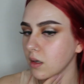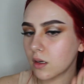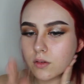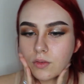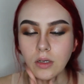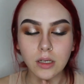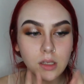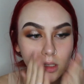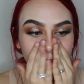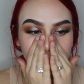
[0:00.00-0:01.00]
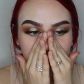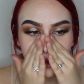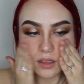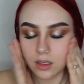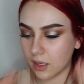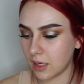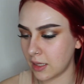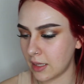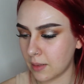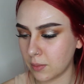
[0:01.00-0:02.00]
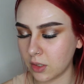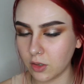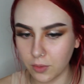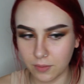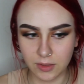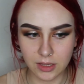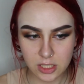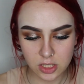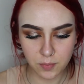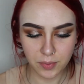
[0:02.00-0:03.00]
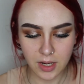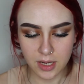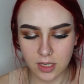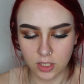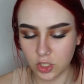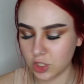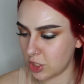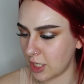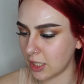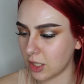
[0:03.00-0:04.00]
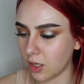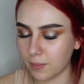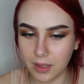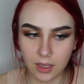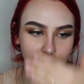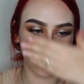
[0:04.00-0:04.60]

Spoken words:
Alright, and then I'm gonna go in with this spray, shake it a little bit,